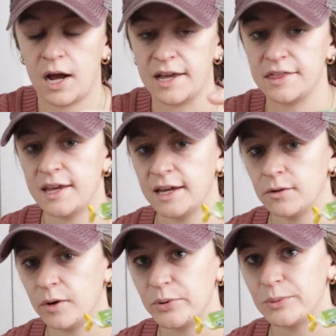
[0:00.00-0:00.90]
I
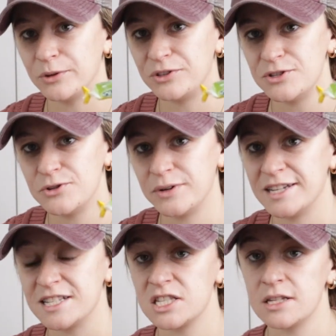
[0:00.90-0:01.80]
think what people do
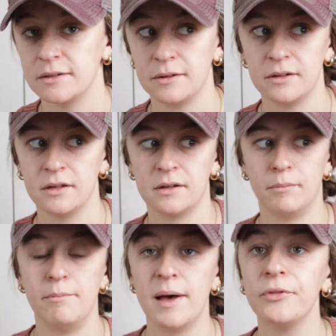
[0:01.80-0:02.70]
is
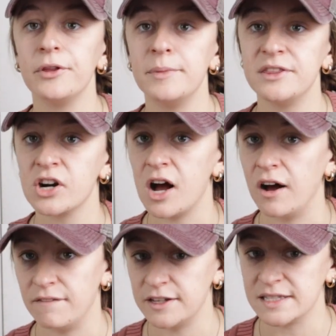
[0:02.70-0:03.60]
melt them in their
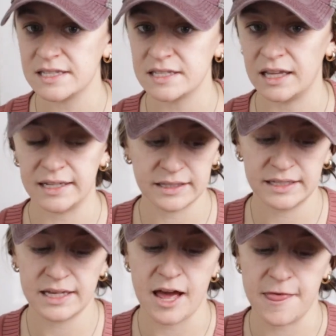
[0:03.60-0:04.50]
oven
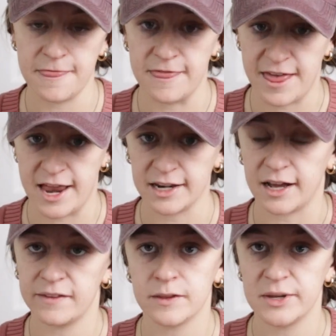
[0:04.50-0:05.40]
slightly and then
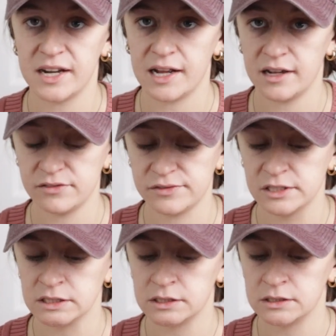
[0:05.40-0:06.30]
cut them in half.
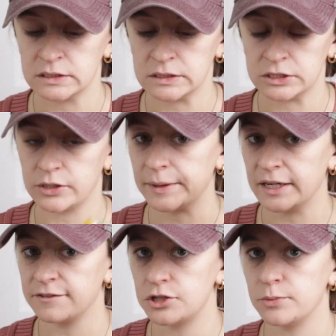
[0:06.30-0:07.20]
So I'm
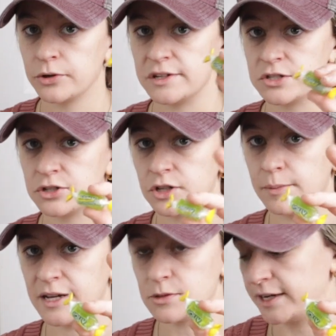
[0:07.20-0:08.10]
gonna have to do more research on the
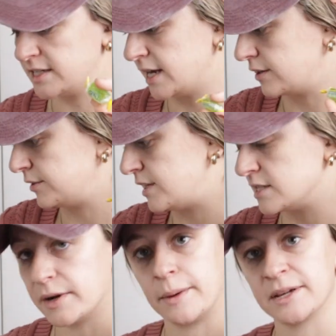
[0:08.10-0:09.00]
best way to tackle
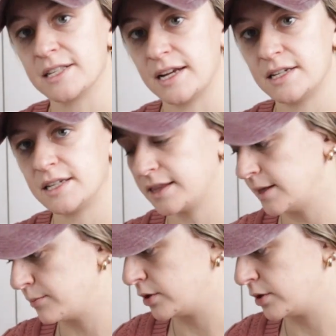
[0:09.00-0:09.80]
these, but I'm excited to get them